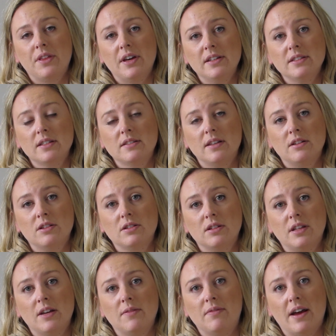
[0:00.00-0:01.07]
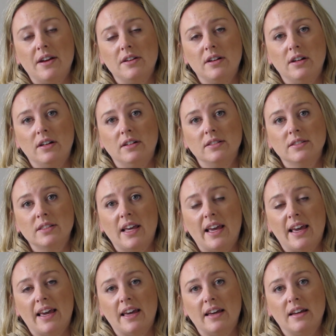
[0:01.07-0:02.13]
This essentially renders
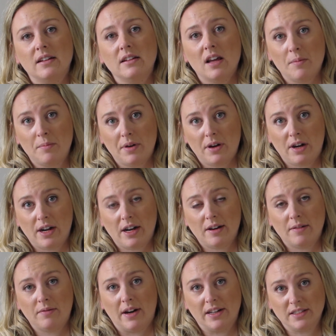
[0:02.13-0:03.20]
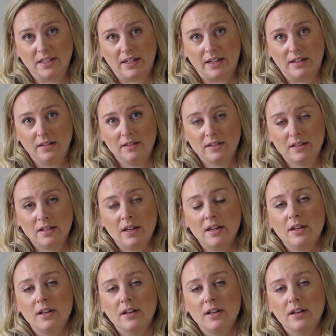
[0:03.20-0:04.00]
a temporary resident,